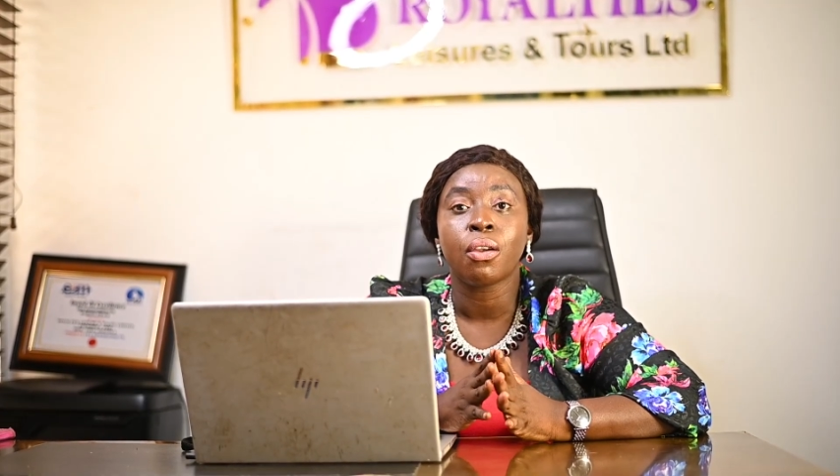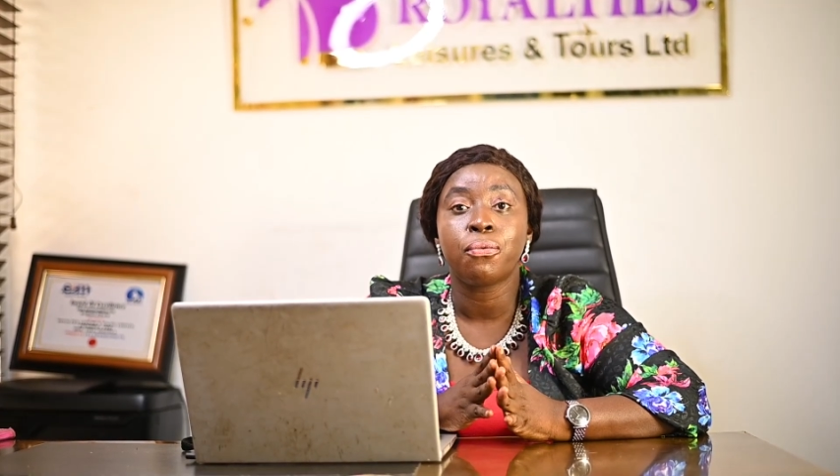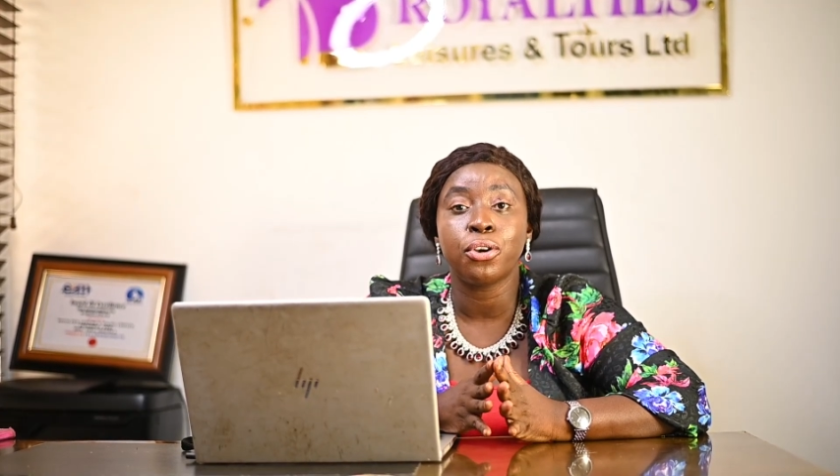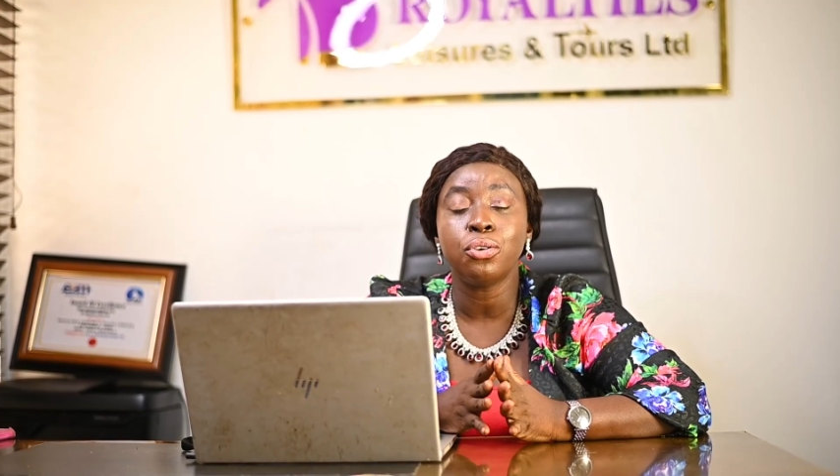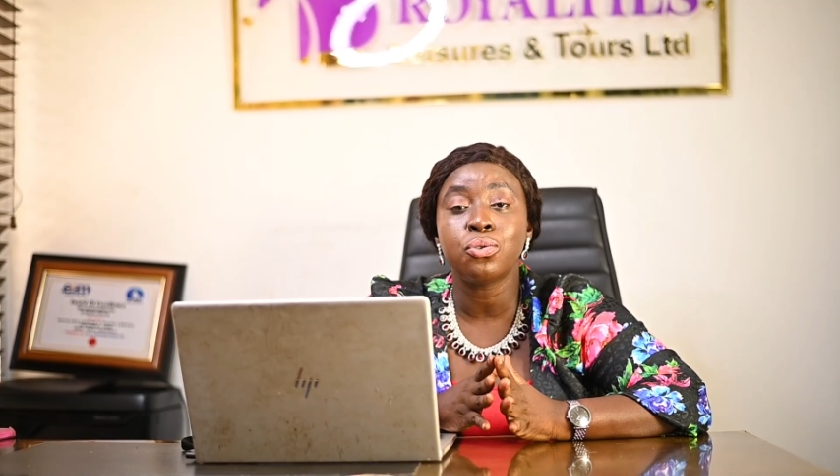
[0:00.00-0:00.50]

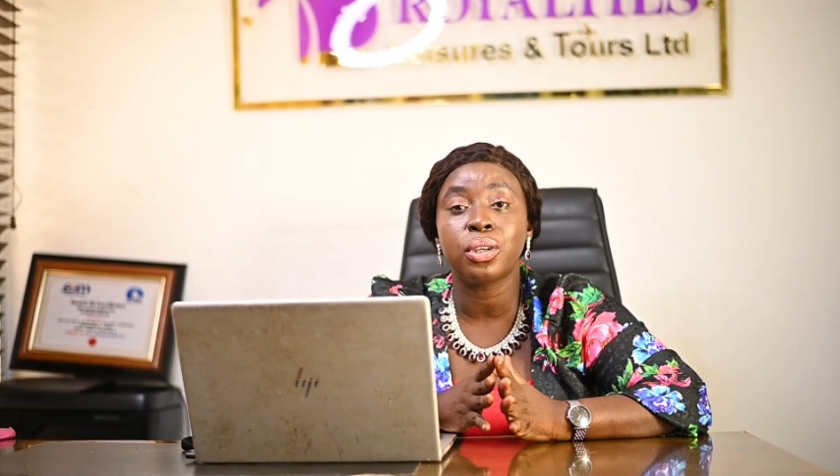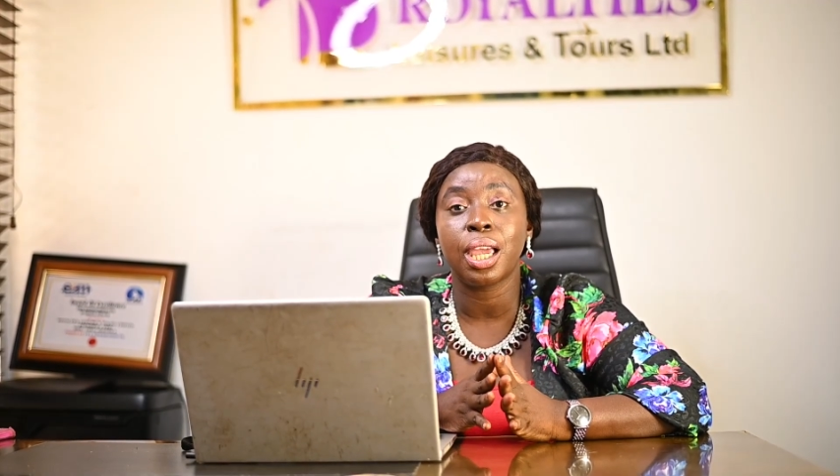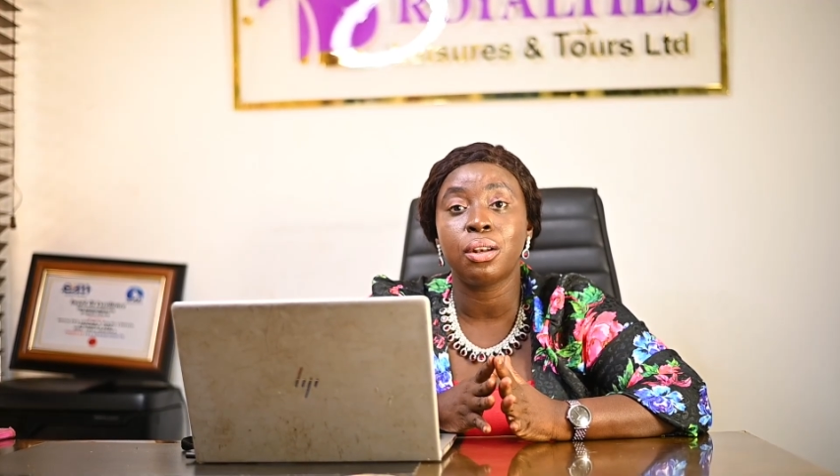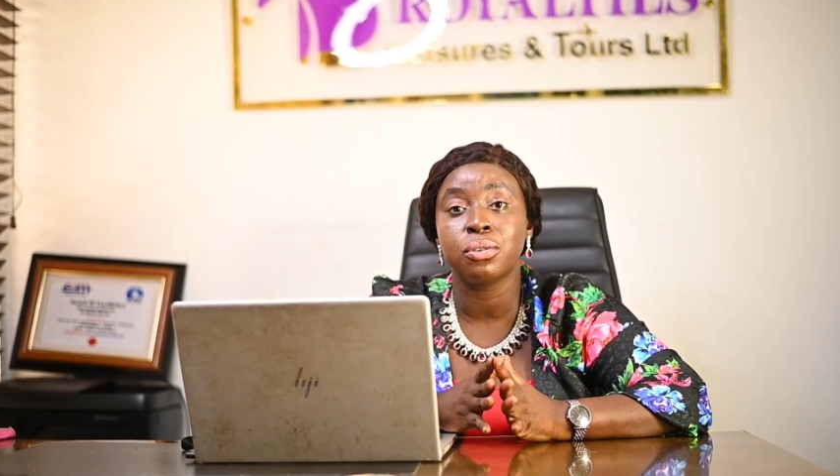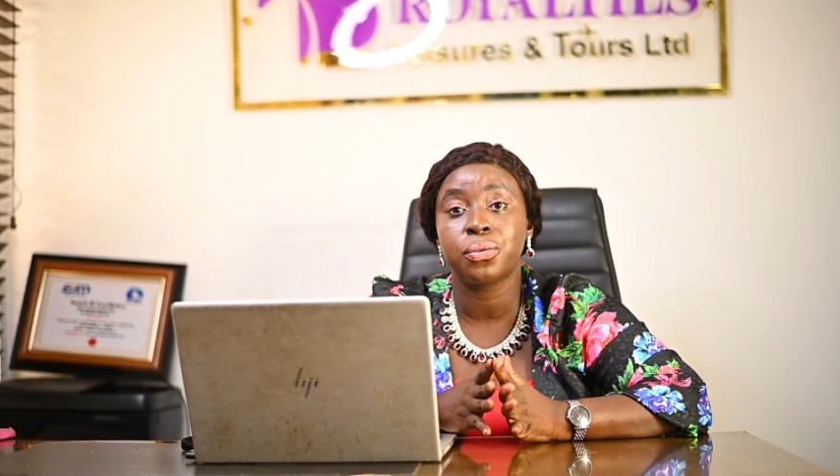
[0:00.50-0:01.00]
for you to
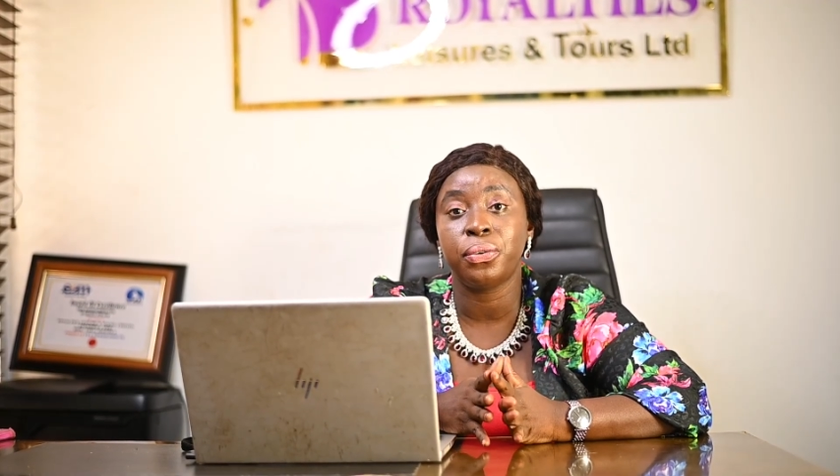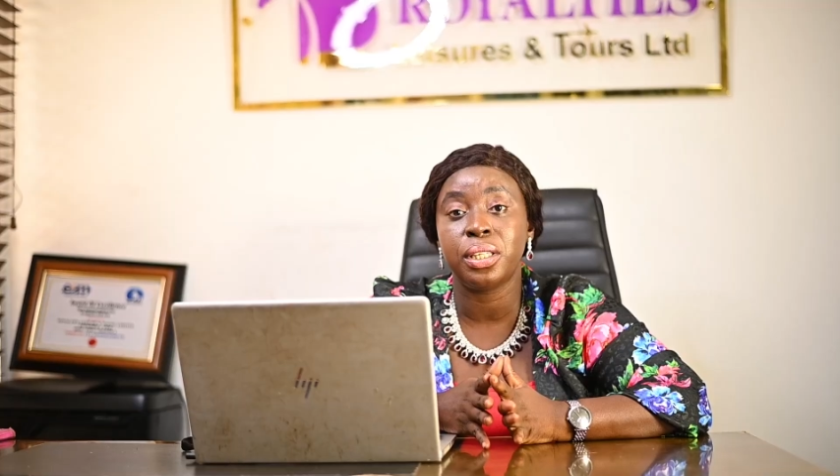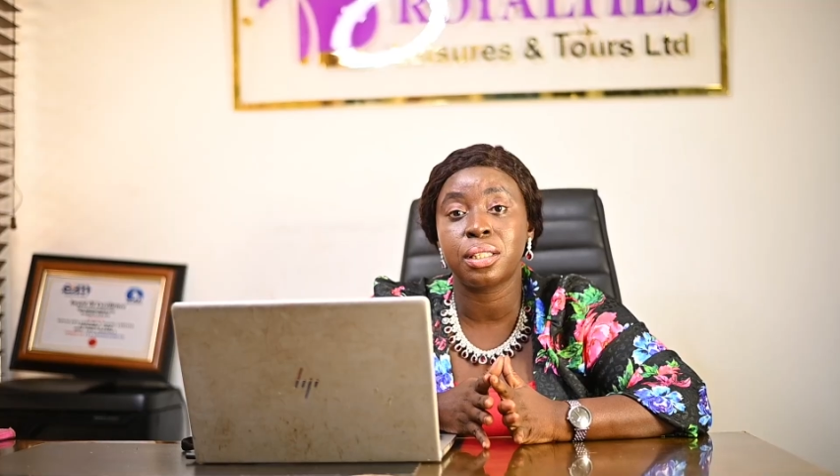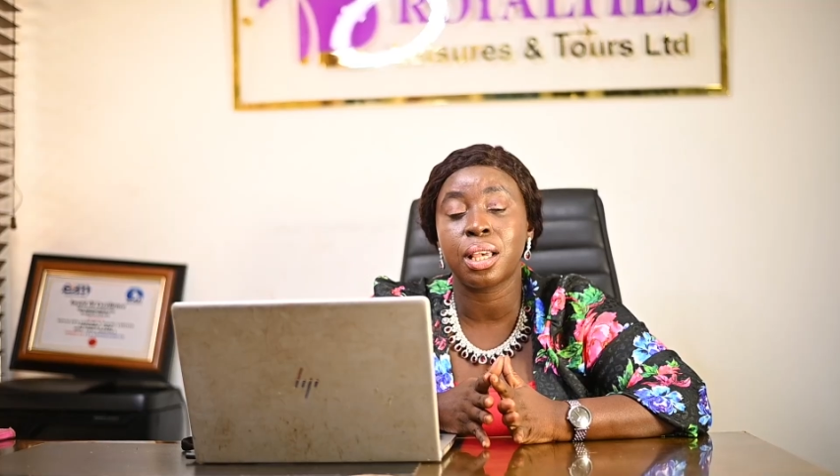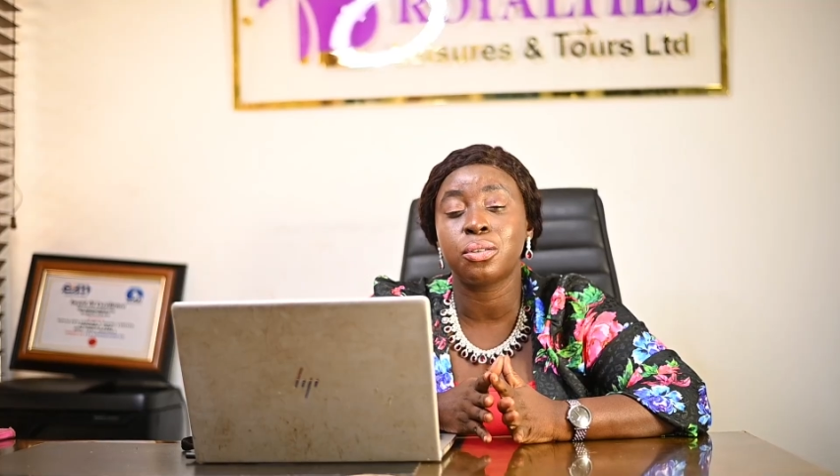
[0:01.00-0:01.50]
get those
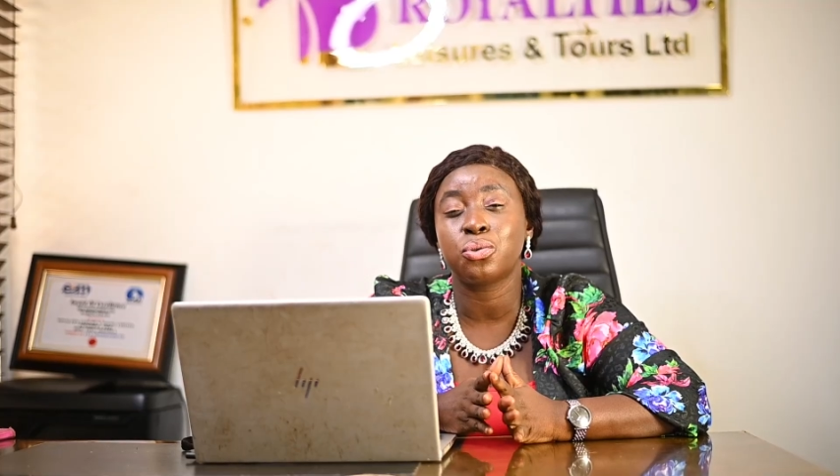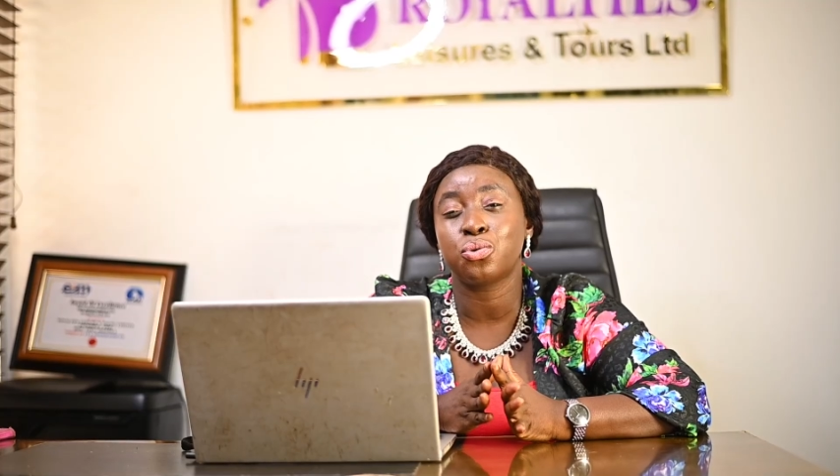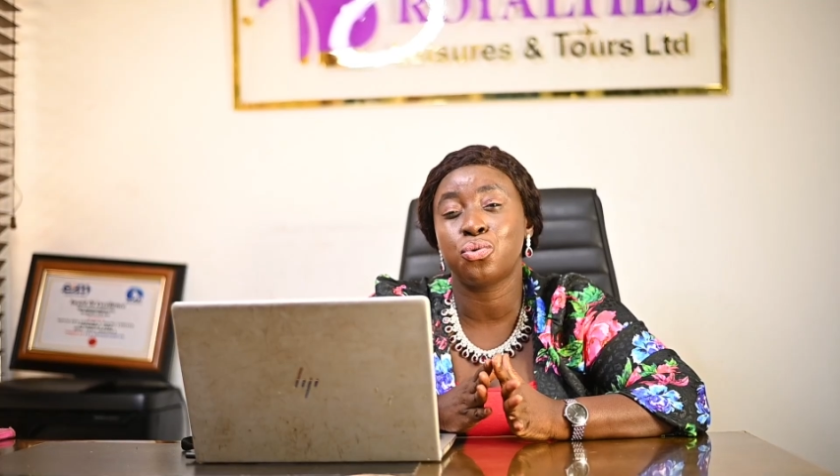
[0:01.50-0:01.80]
visas,